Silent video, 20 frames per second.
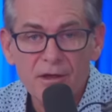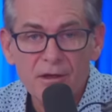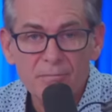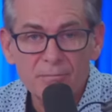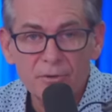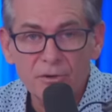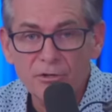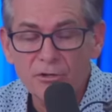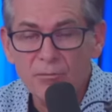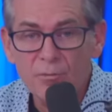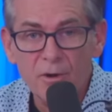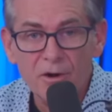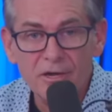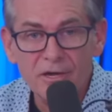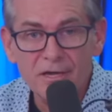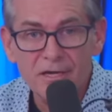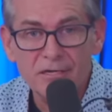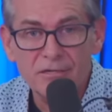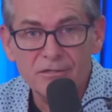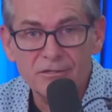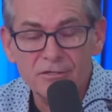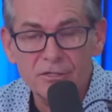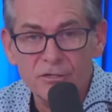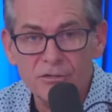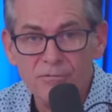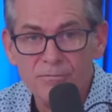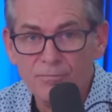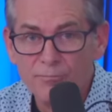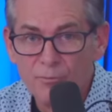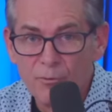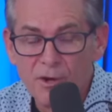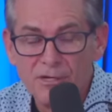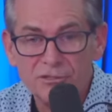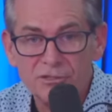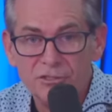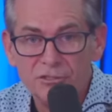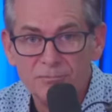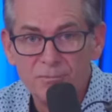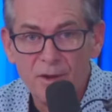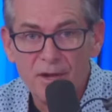Put your money into
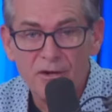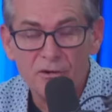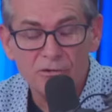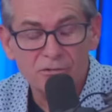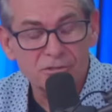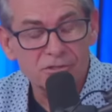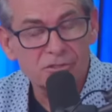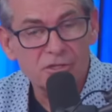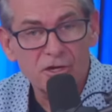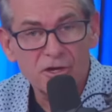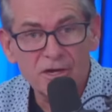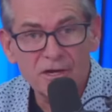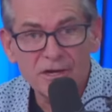precious metals.